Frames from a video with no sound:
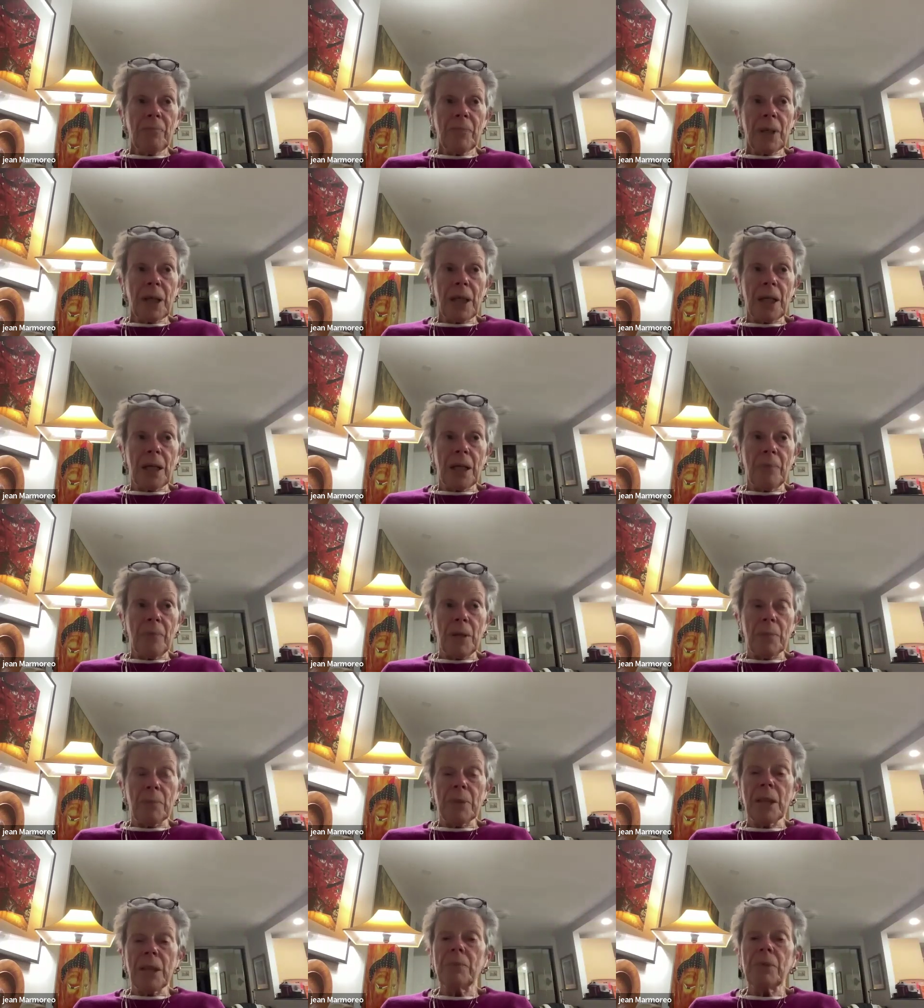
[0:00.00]

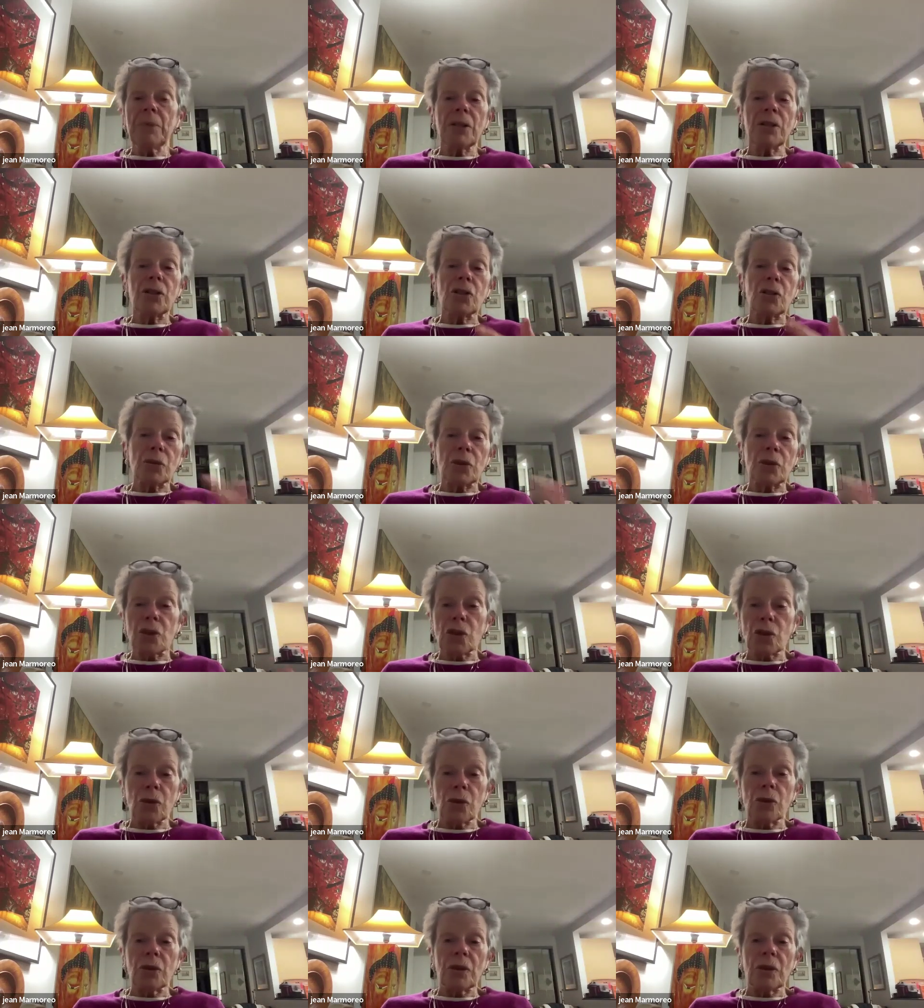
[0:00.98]
But I'm not so
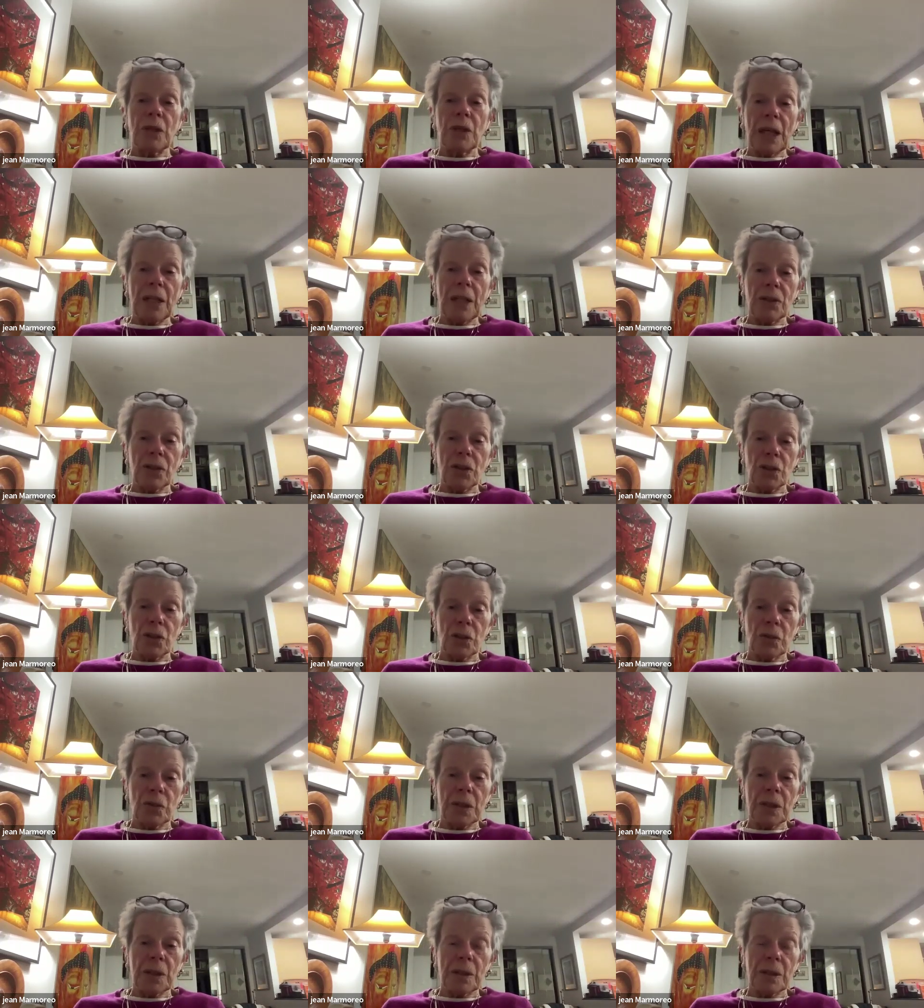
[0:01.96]
sure that
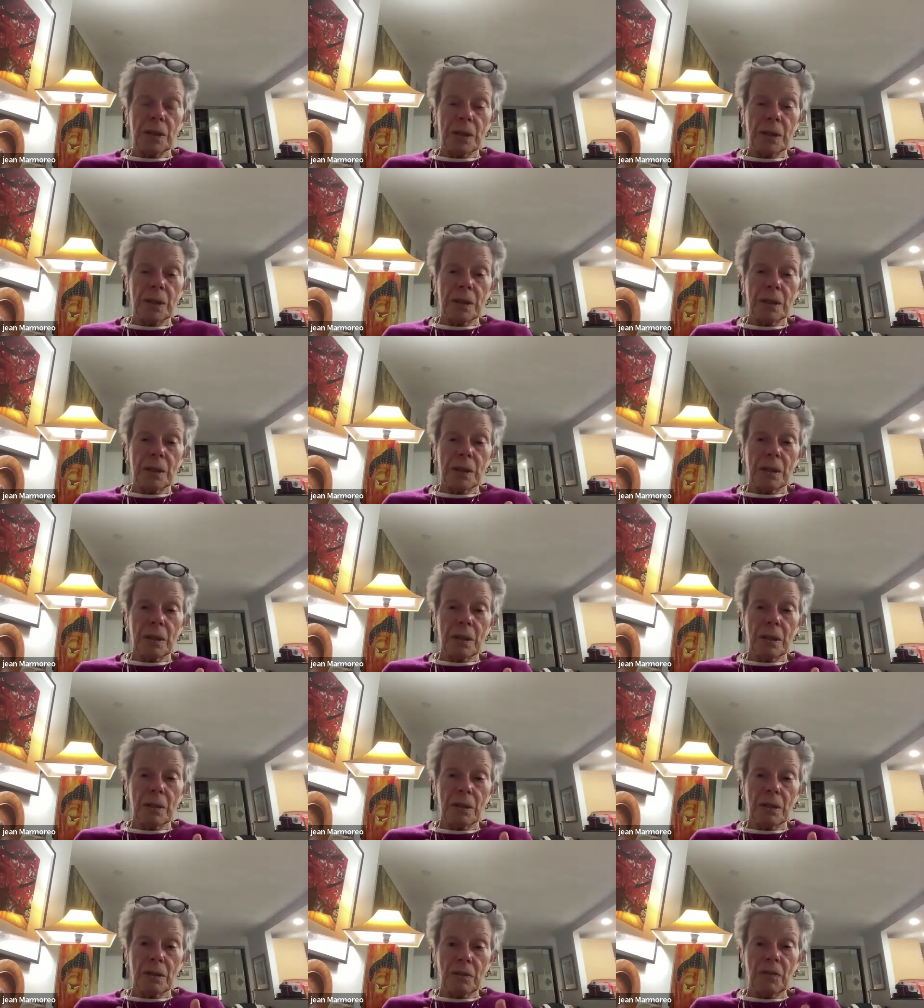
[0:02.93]
services
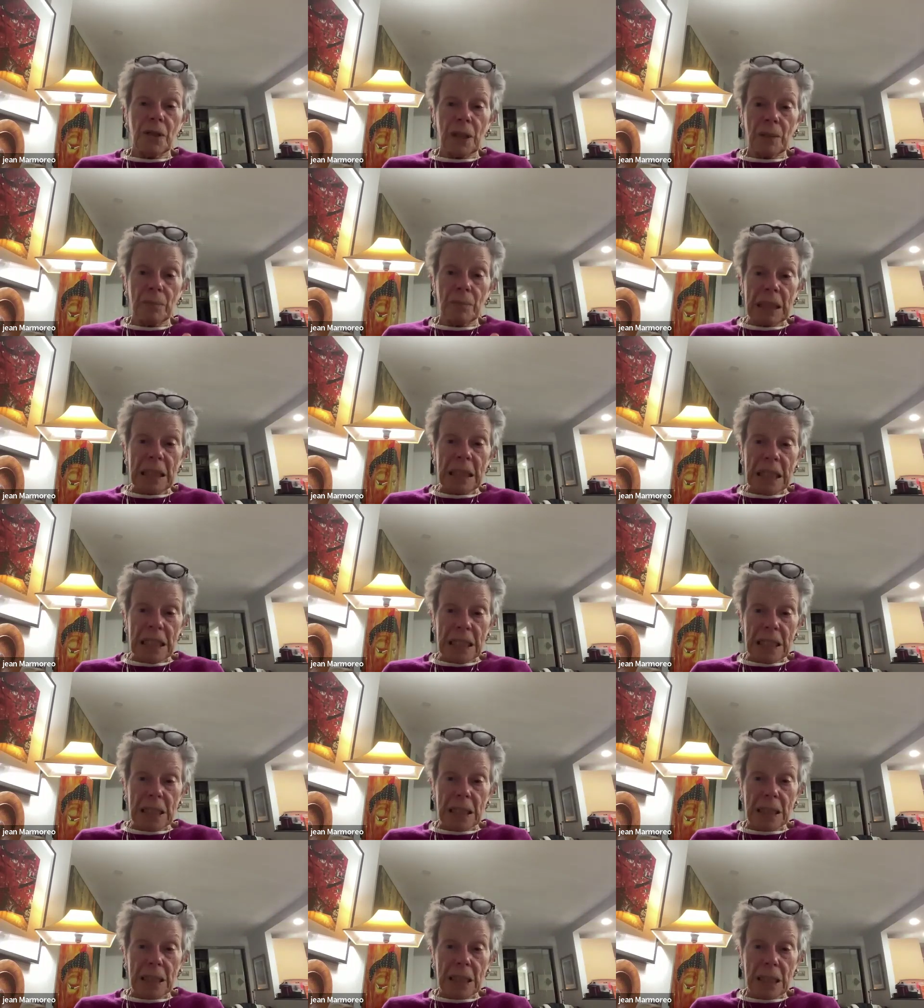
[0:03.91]
the family
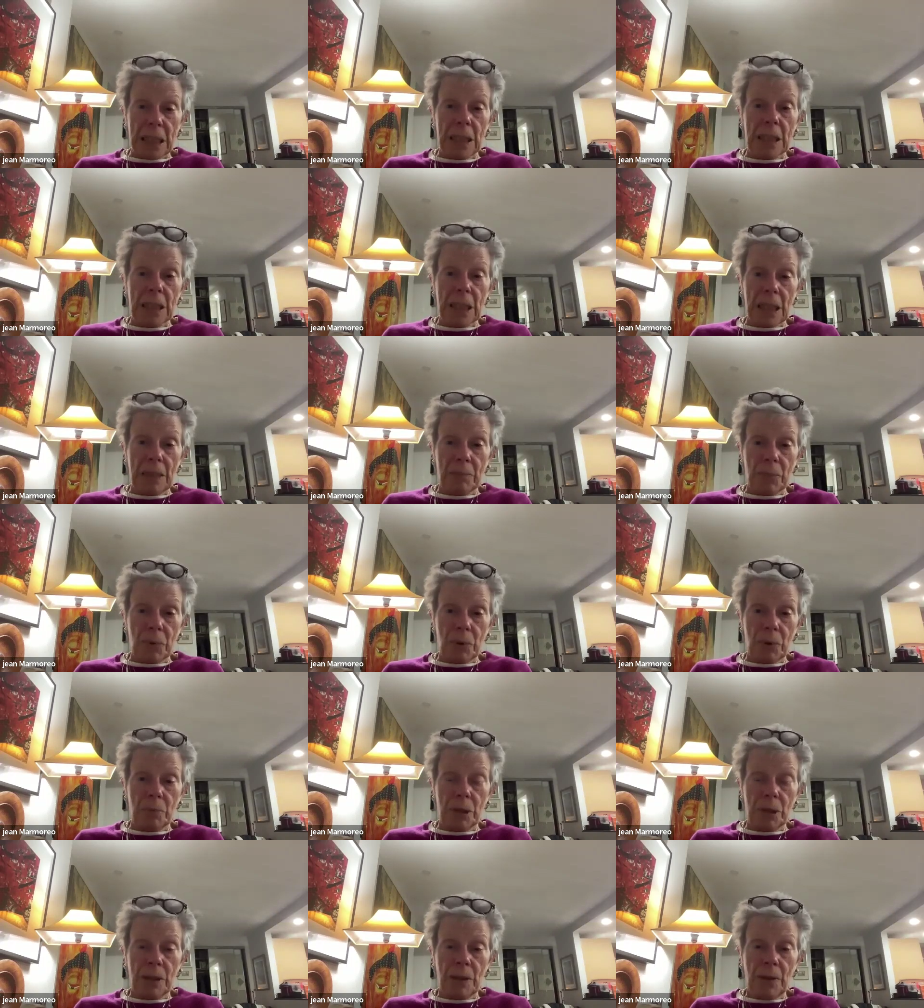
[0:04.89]
needs in that
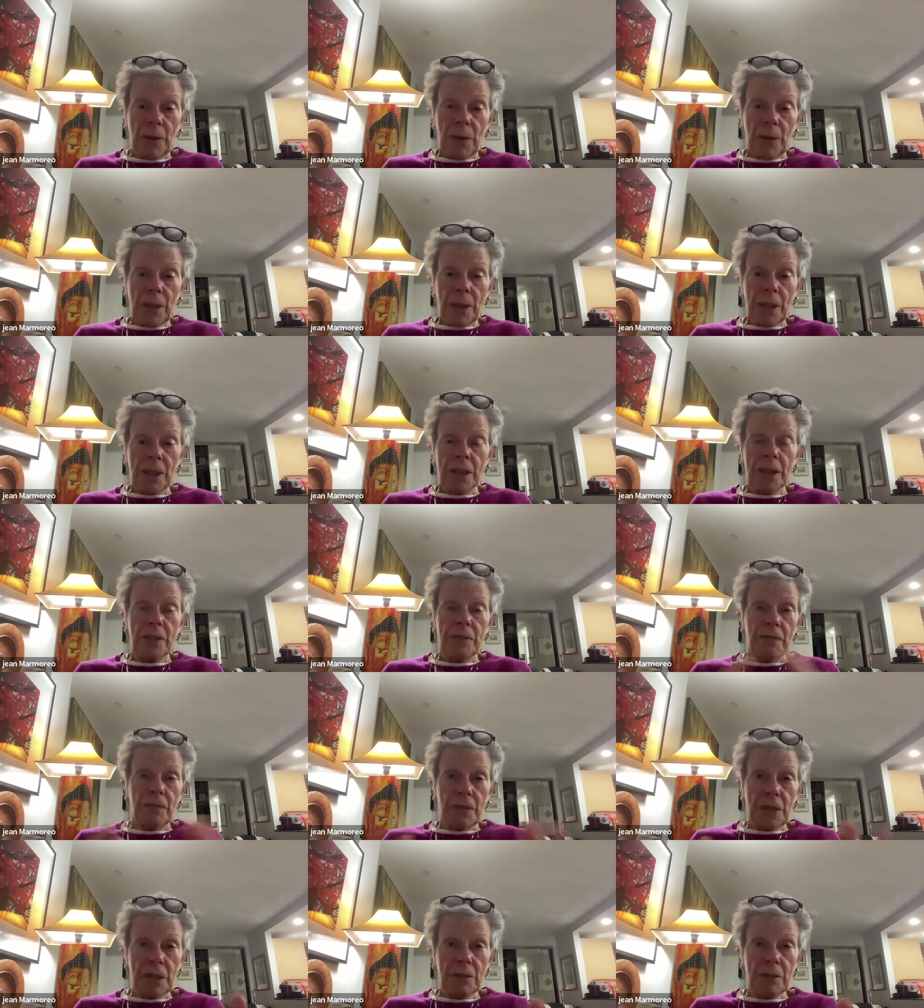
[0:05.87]
moment. It's and